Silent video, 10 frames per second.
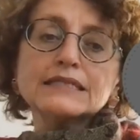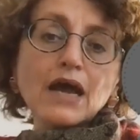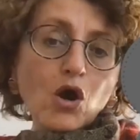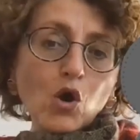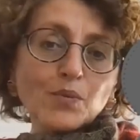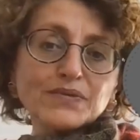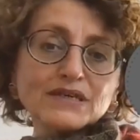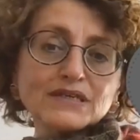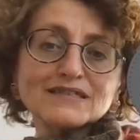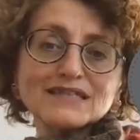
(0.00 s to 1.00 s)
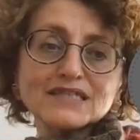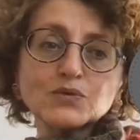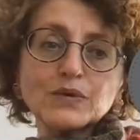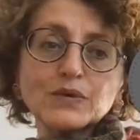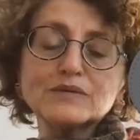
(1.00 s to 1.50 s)
And I hope that
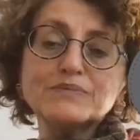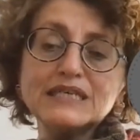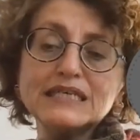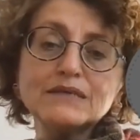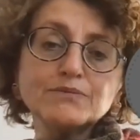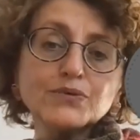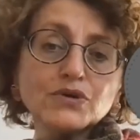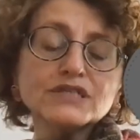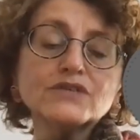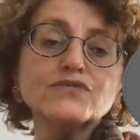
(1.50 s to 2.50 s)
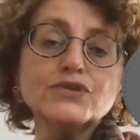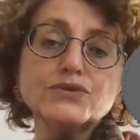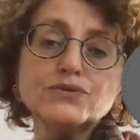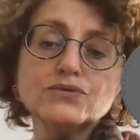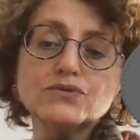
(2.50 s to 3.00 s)
this will be important
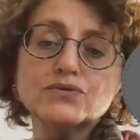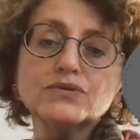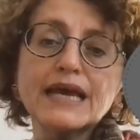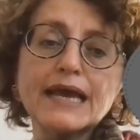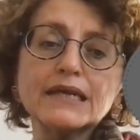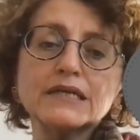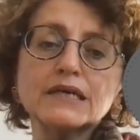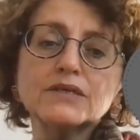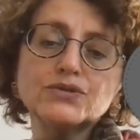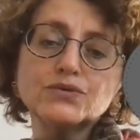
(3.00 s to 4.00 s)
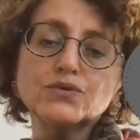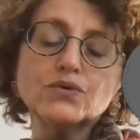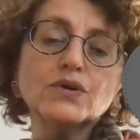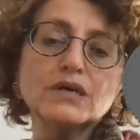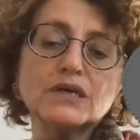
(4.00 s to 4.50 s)
for you to gain a
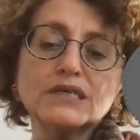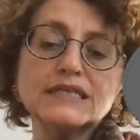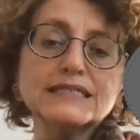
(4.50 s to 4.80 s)
new